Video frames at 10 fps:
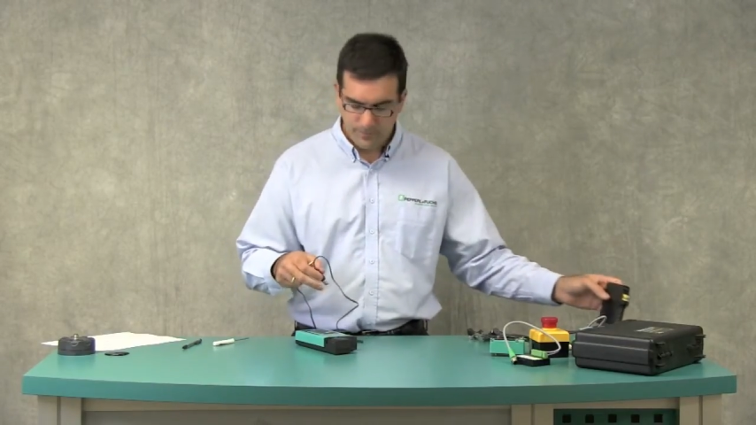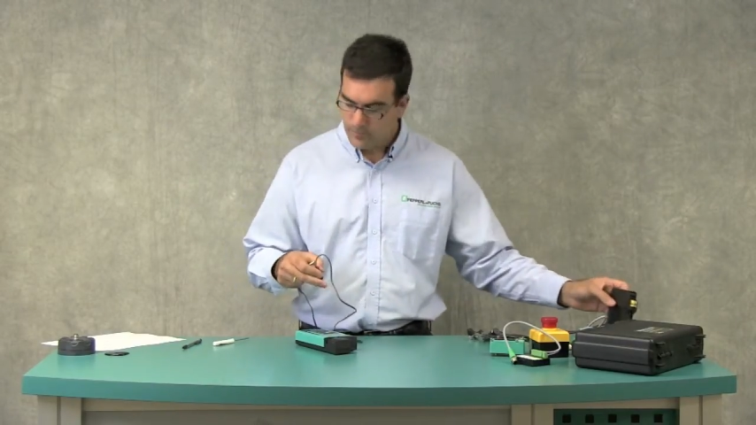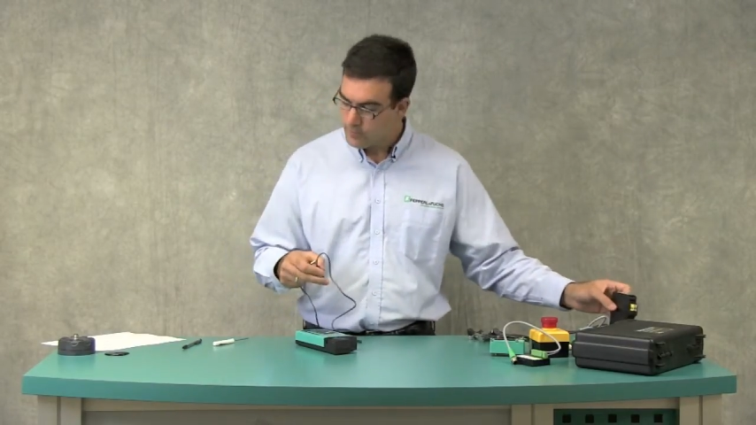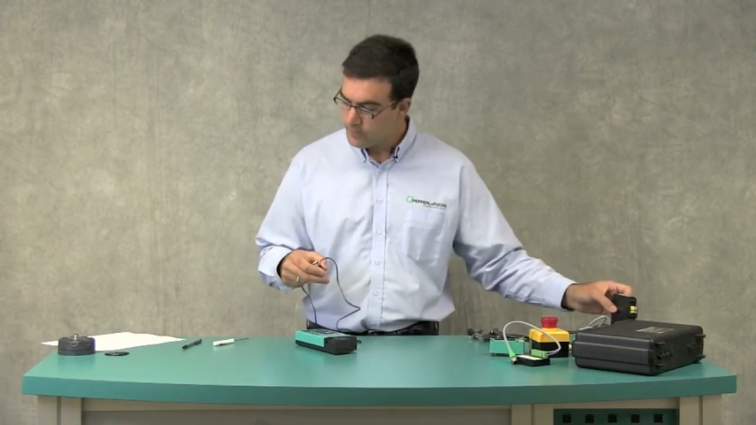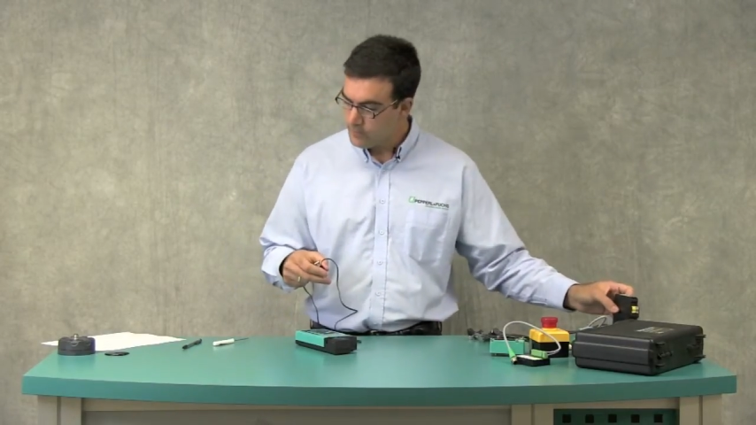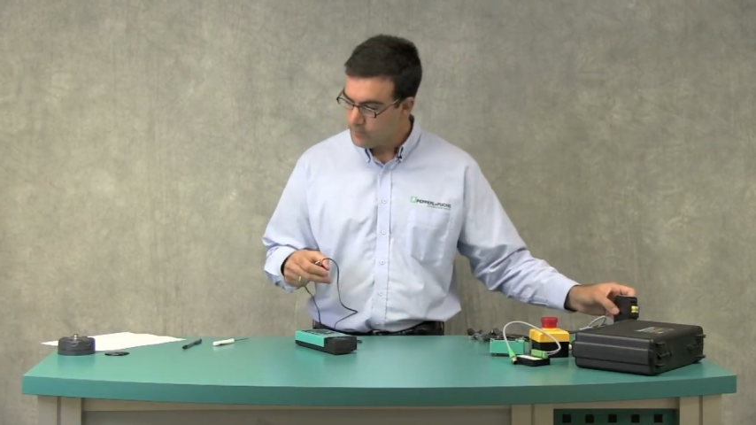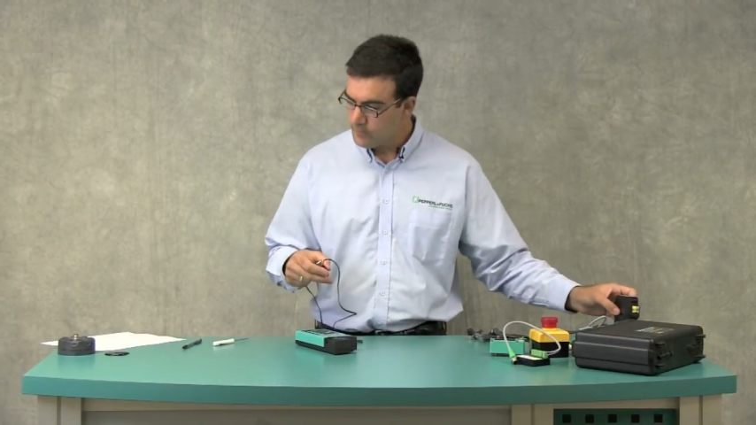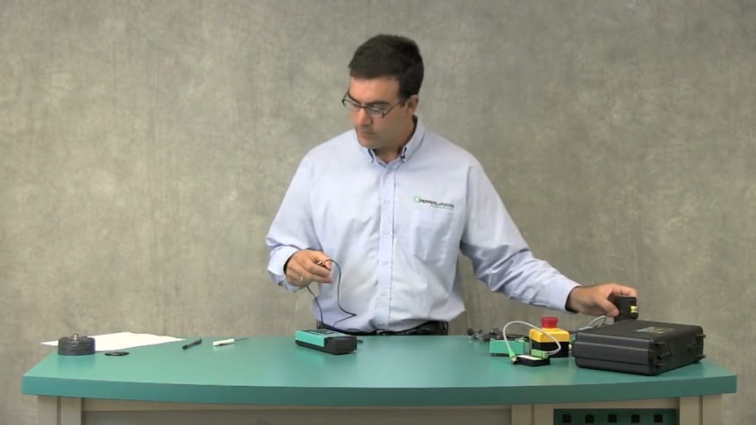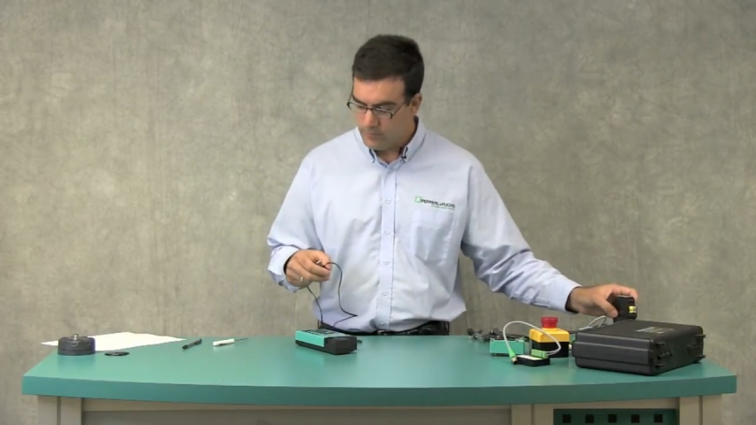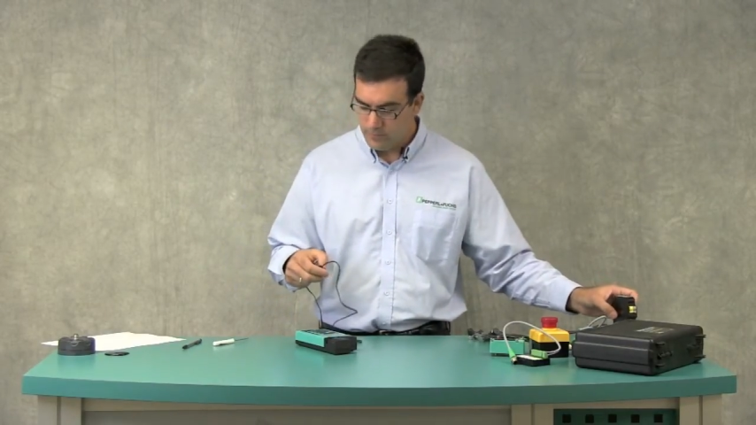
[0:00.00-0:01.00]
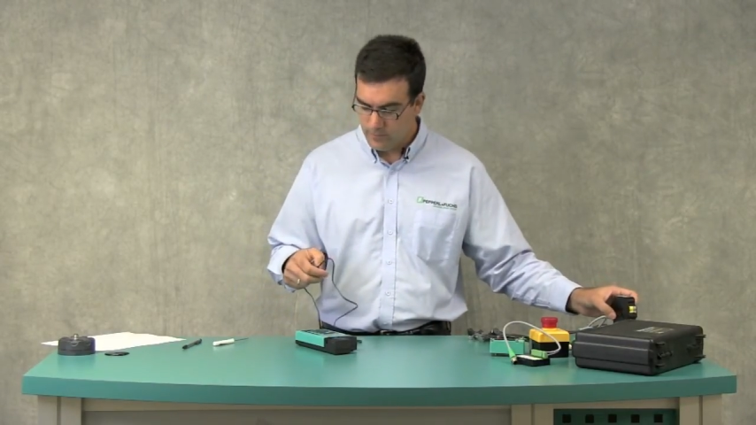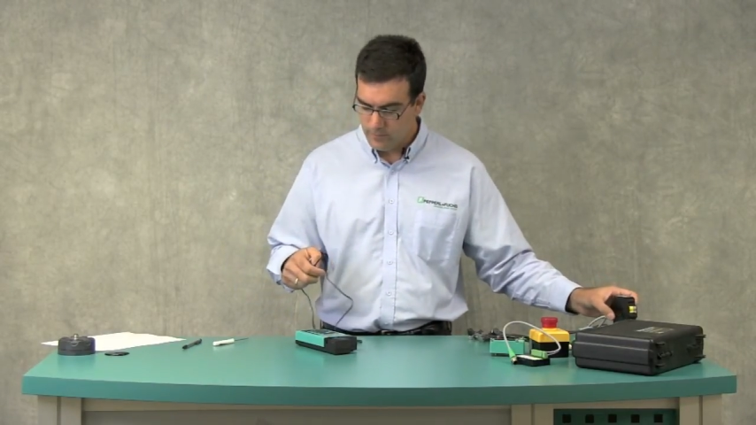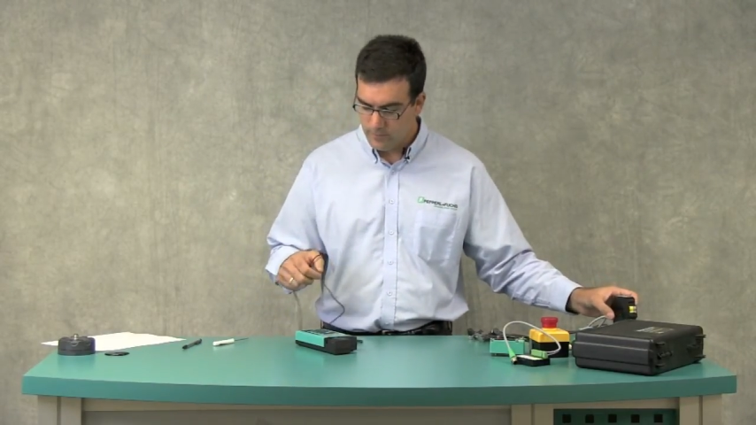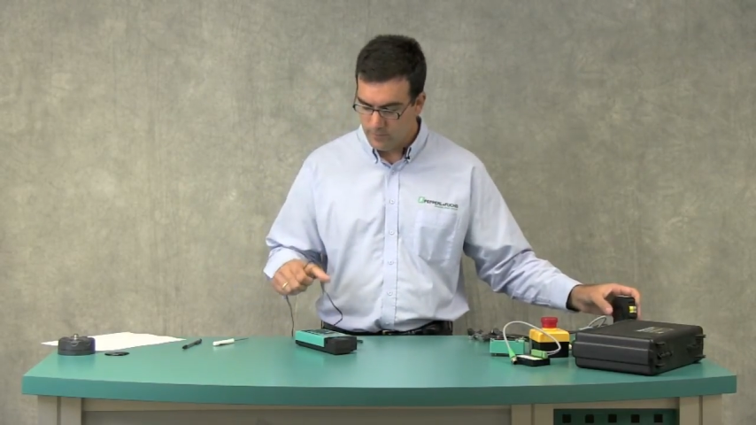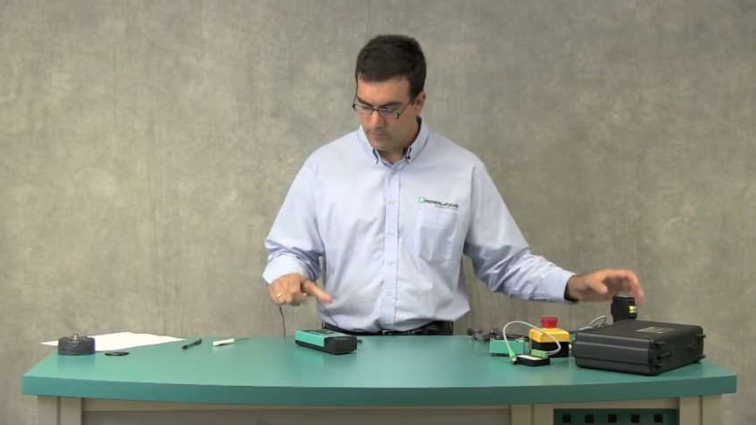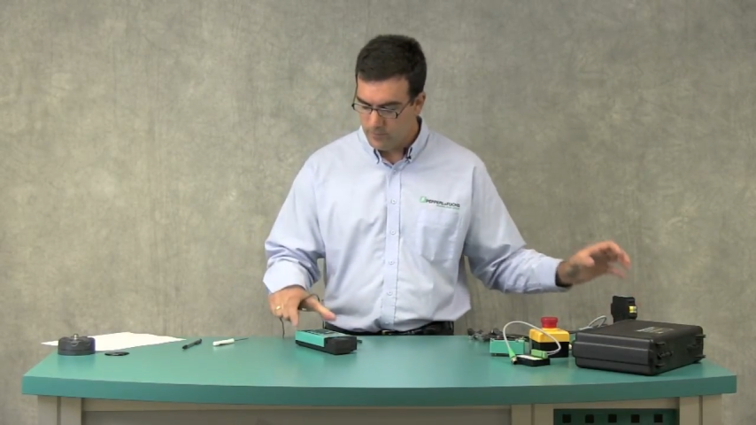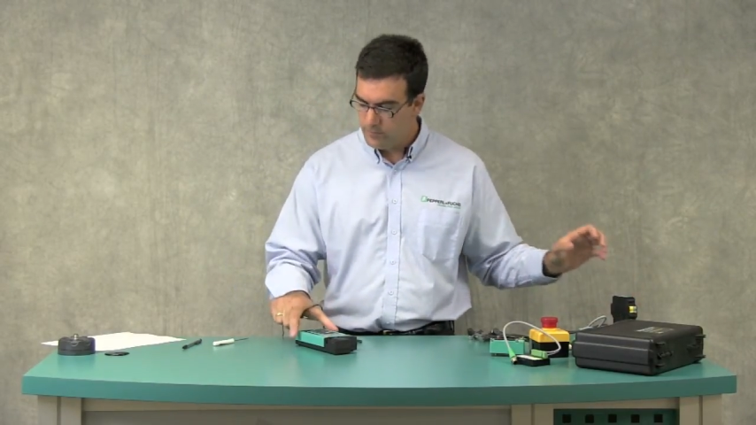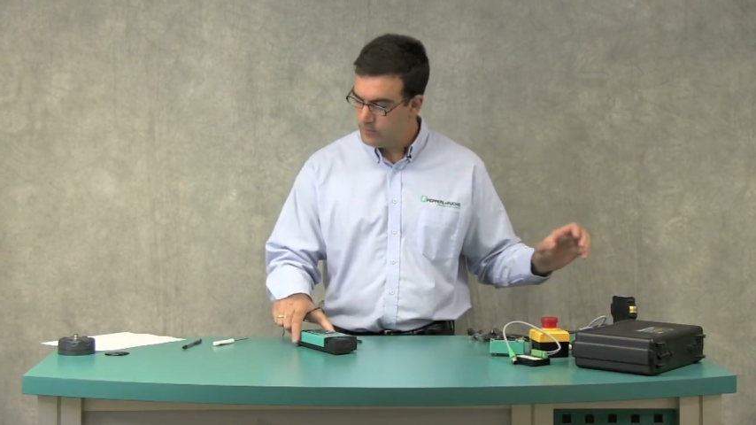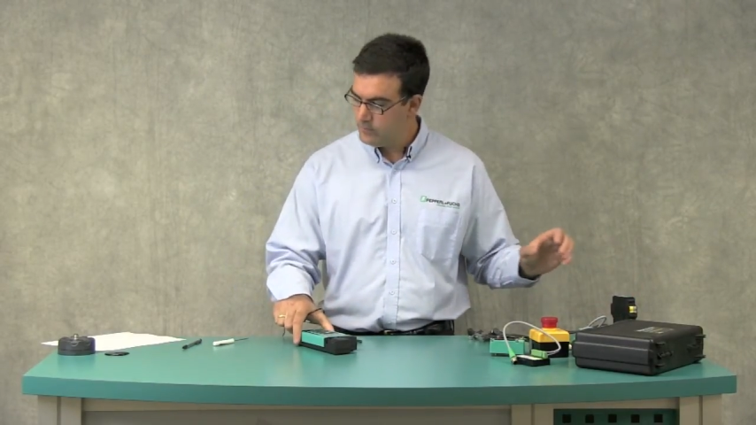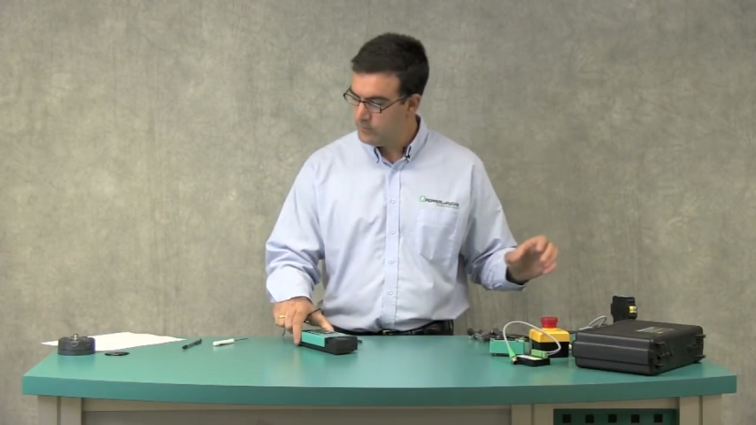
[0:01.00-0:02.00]

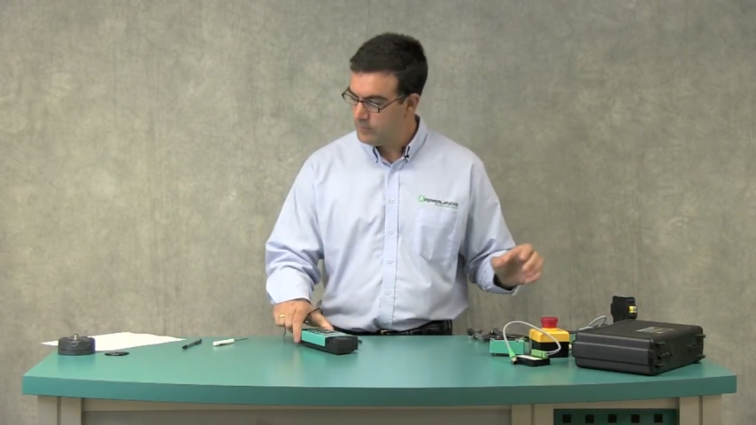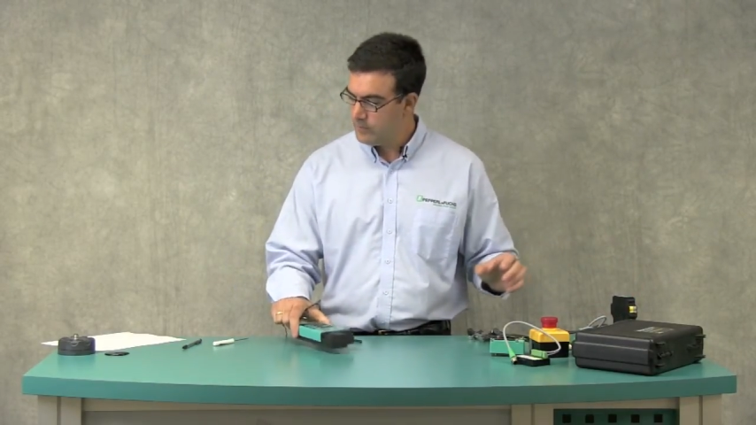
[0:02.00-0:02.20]
Nobody speaks.